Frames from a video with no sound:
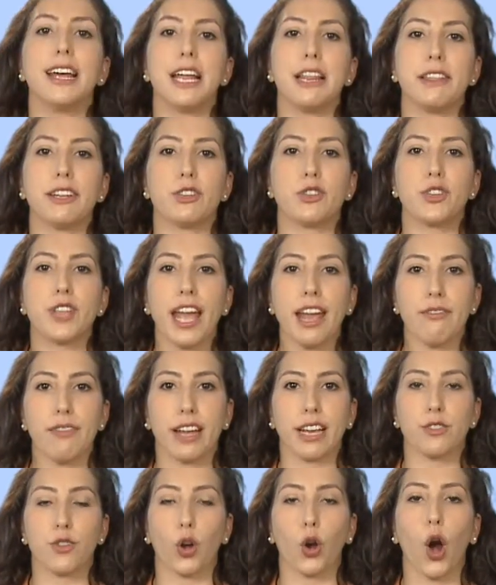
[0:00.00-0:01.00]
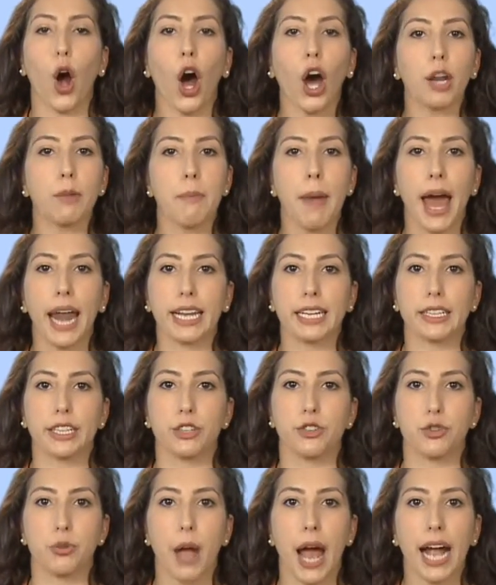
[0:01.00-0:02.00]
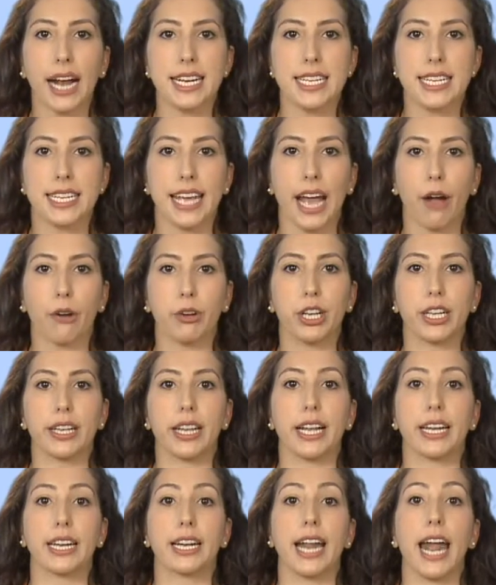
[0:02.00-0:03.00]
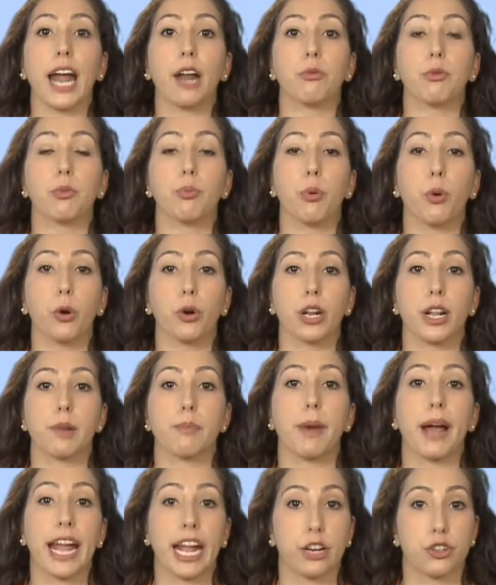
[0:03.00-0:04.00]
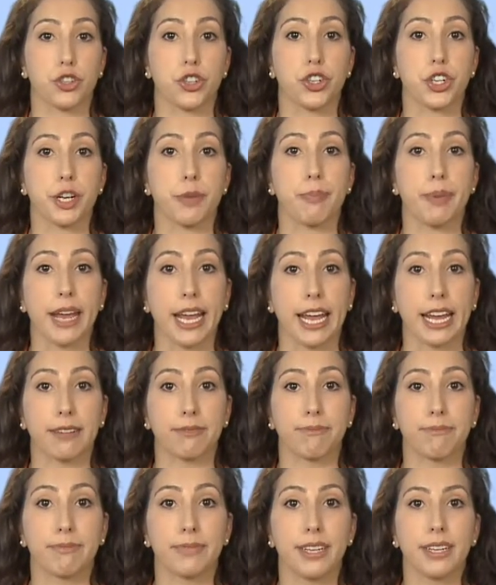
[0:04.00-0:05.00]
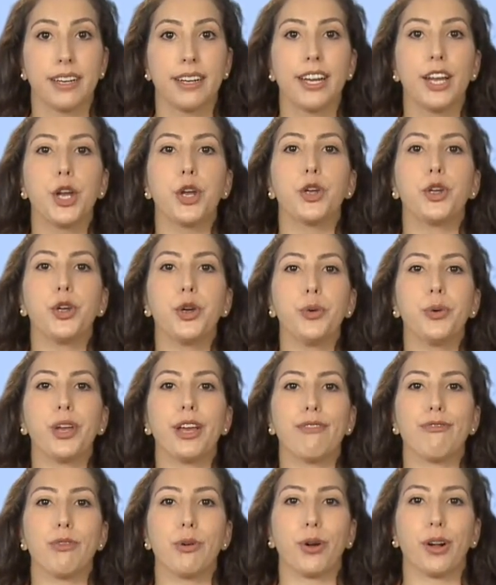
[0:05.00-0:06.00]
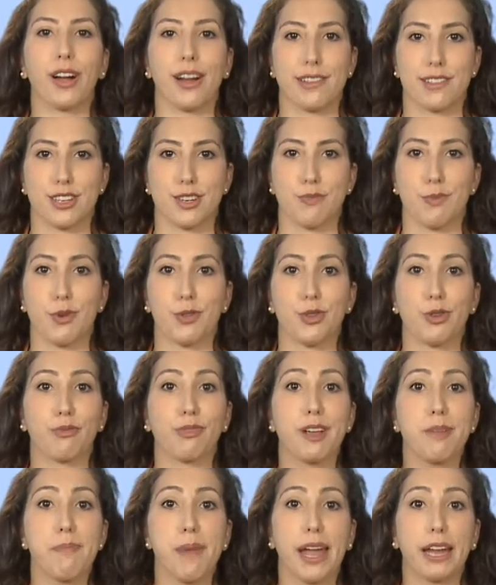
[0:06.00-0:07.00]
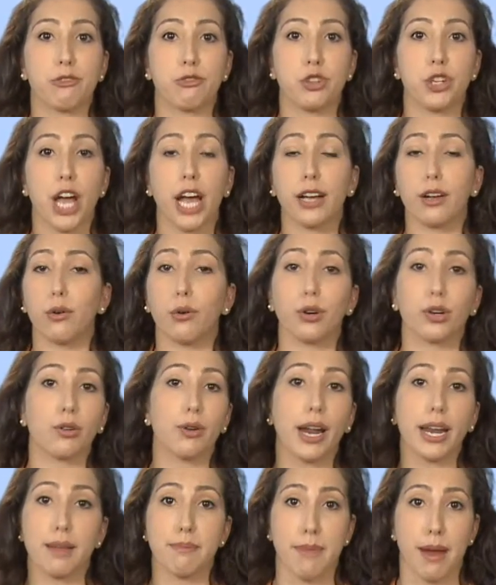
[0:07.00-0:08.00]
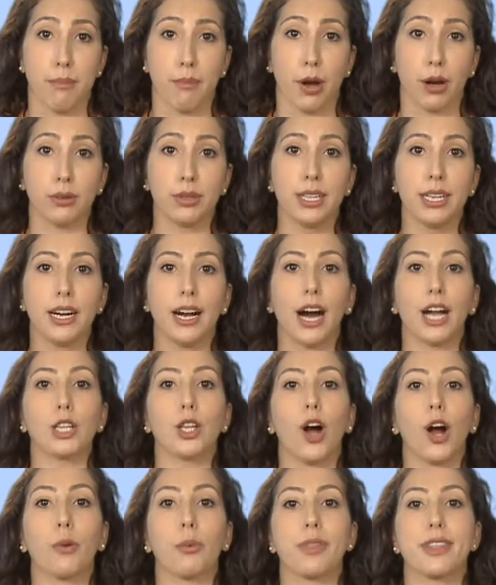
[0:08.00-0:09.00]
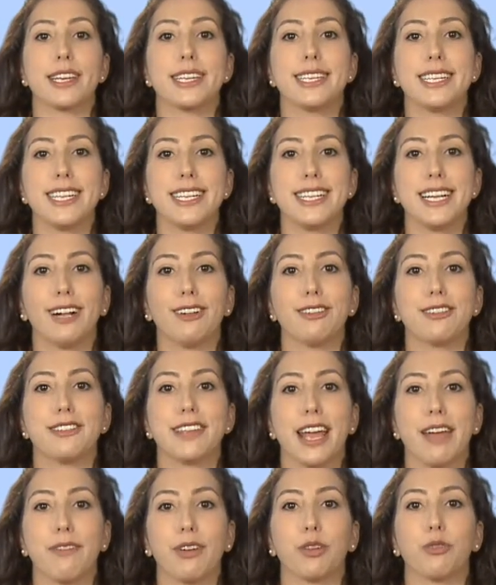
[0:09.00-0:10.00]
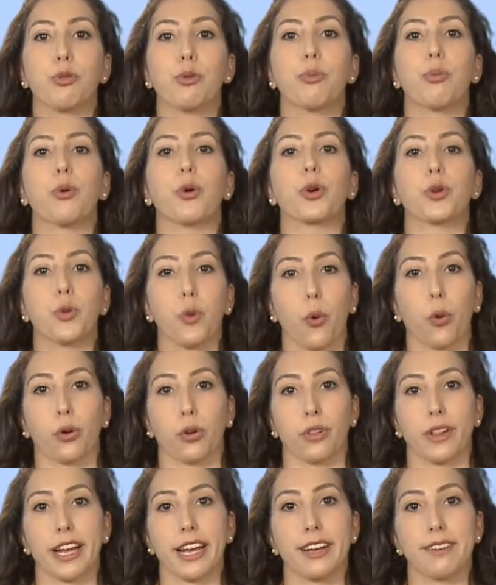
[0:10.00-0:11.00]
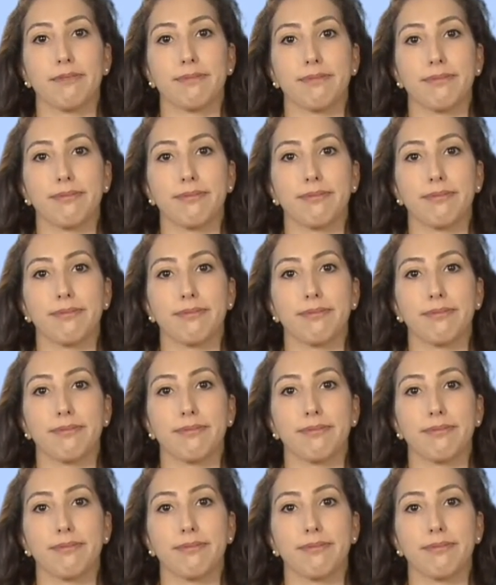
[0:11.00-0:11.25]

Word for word: These savings are automatically tracked, calculated, and reported by HGP. You give your customers a rebate check or credit memo along with a detailed savings report quarterly.